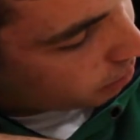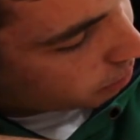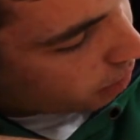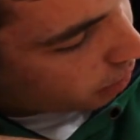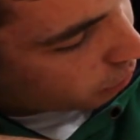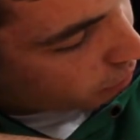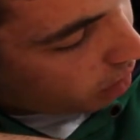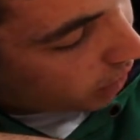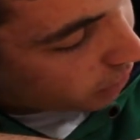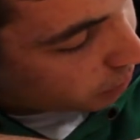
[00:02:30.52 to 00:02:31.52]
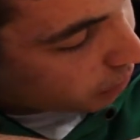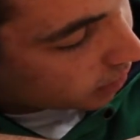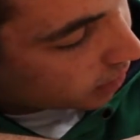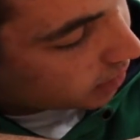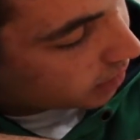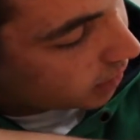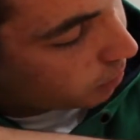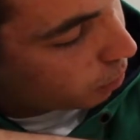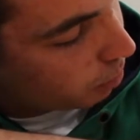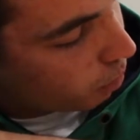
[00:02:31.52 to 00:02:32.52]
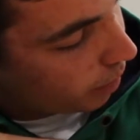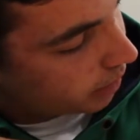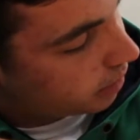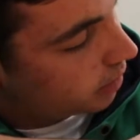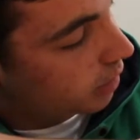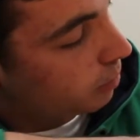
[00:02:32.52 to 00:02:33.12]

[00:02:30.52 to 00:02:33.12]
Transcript: Gronk has projected 6 more points